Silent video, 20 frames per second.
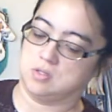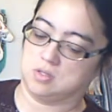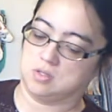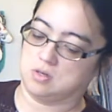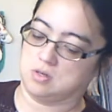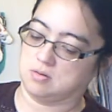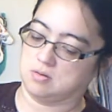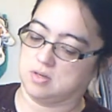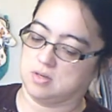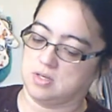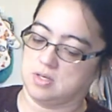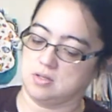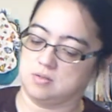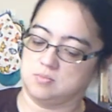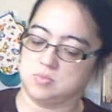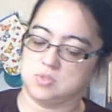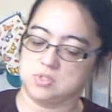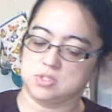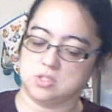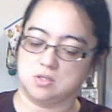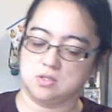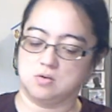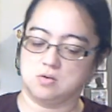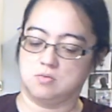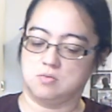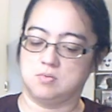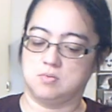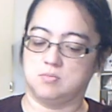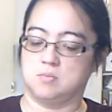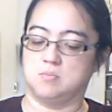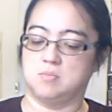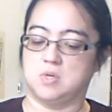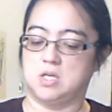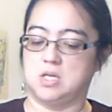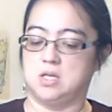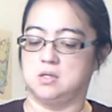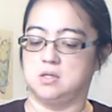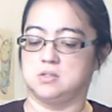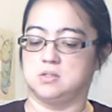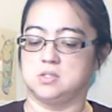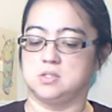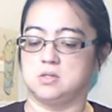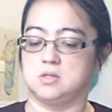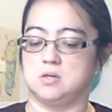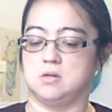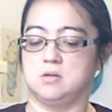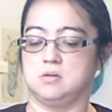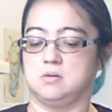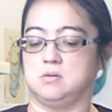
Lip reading: Alright, I'm just going to go in with my hands here